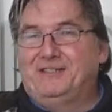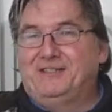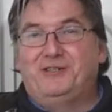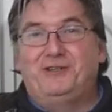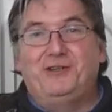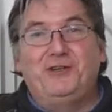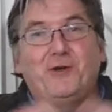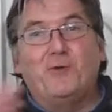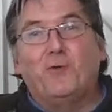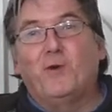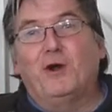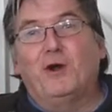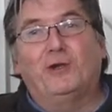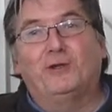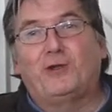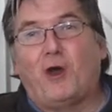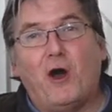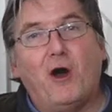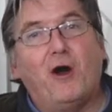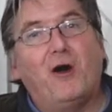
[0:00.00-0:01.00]
New
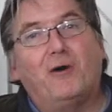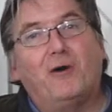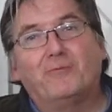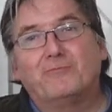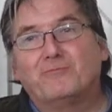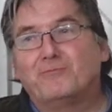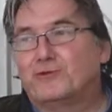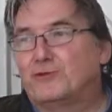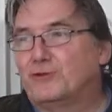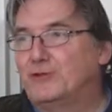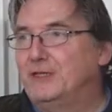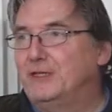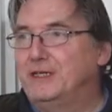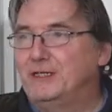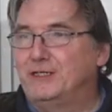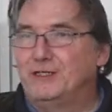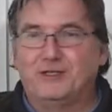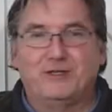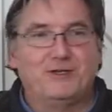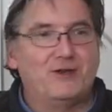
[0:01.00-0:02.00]
World hops,
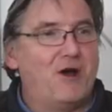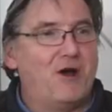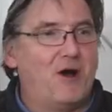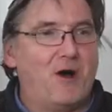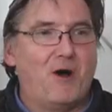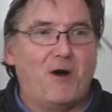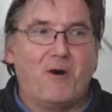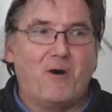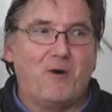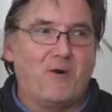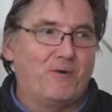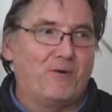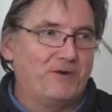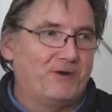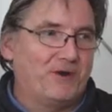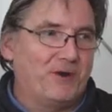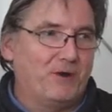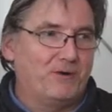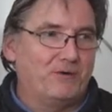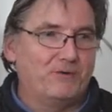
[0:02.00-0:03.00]
there's no,
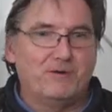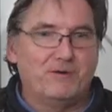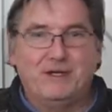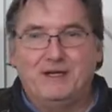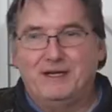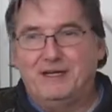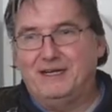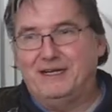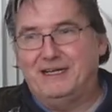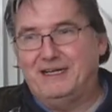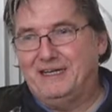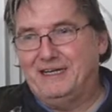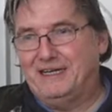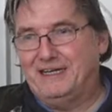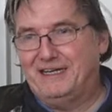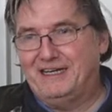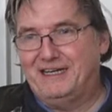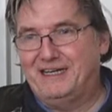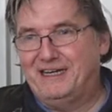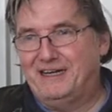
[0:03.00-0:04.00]
you know,
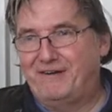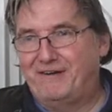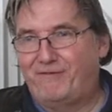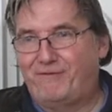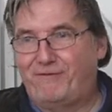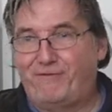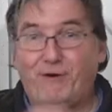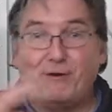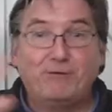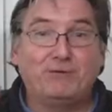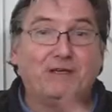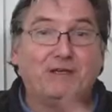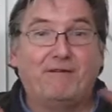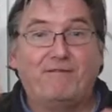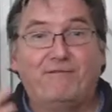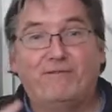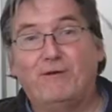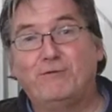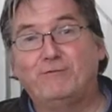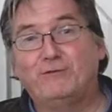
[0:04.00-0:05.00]
uh, fruity,
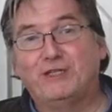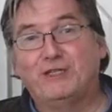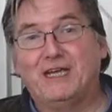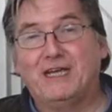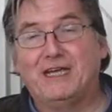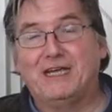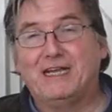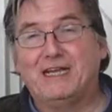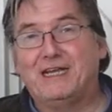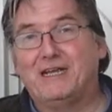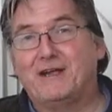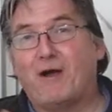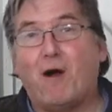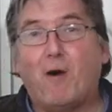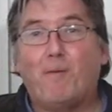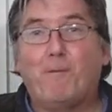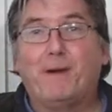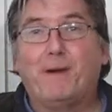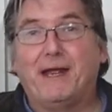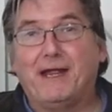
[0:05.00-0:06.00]
fruity,
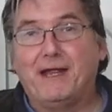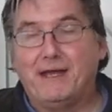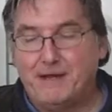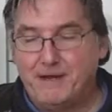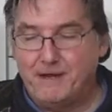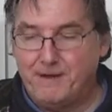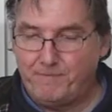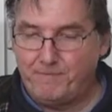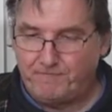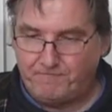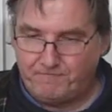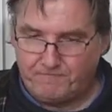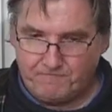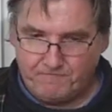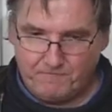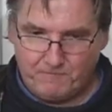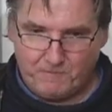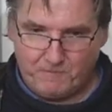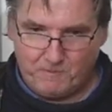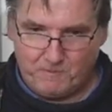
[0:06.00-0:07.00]
hoppy.
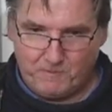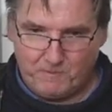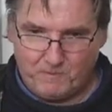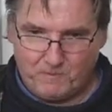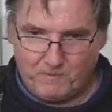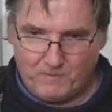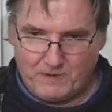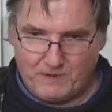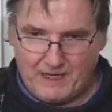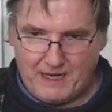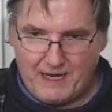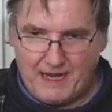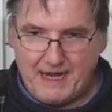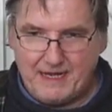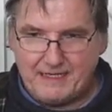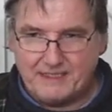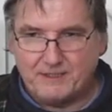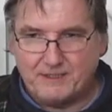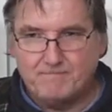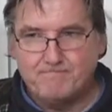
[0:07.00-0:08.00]

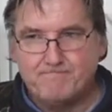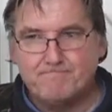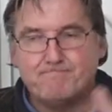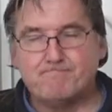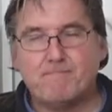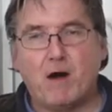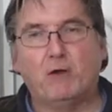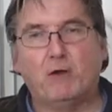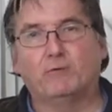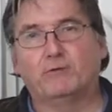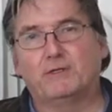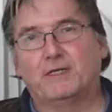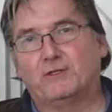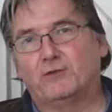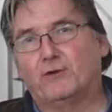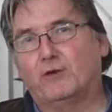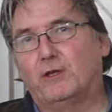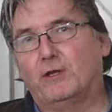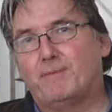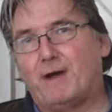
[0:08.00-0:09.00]
It's malt.
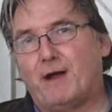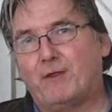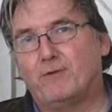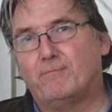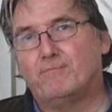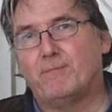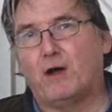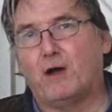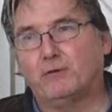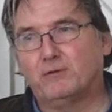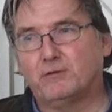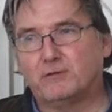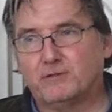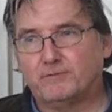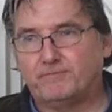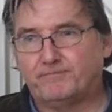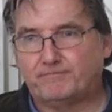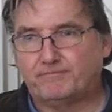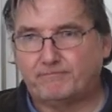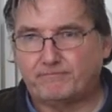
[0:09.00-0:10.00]
It's all about the malt.